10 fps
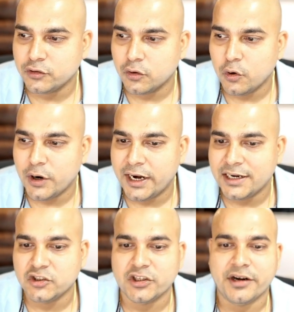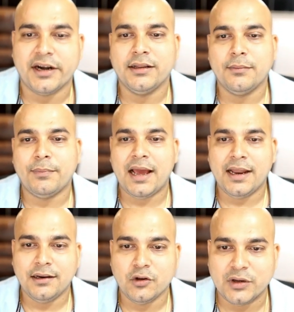So go ahead and generate the
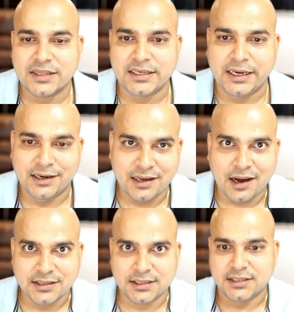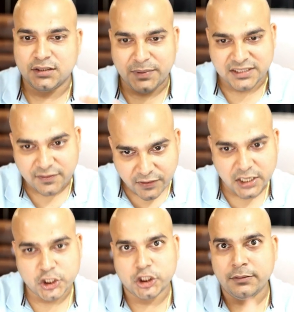plan. Now you can see task,
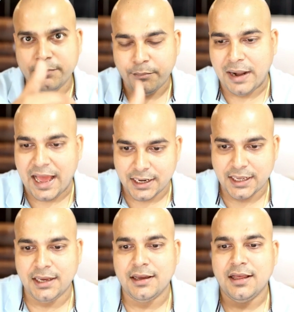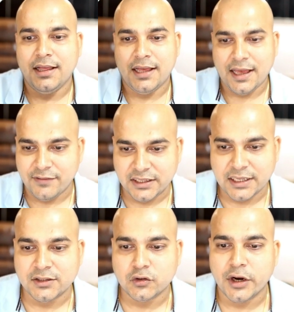specification, planning,
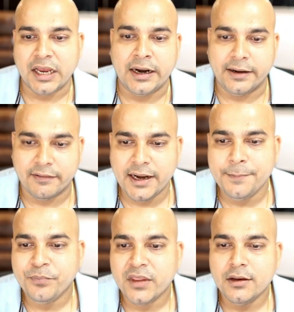everything is going ahead, right?